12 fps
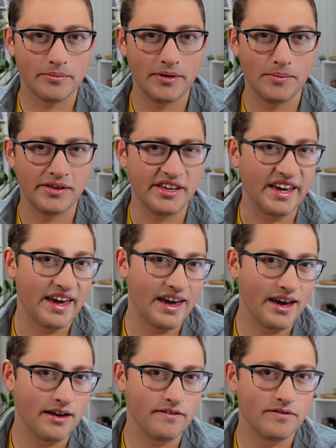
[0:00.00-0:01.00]
maybe you
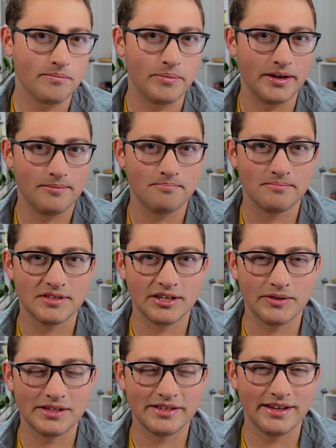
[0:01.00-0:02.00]
have, but it's
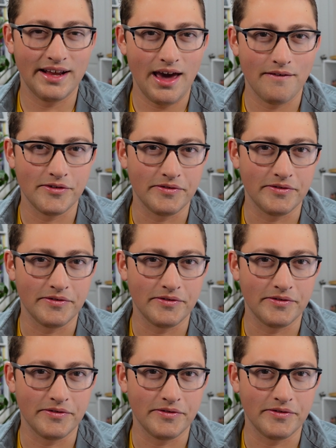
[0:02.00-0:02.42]
always good to have a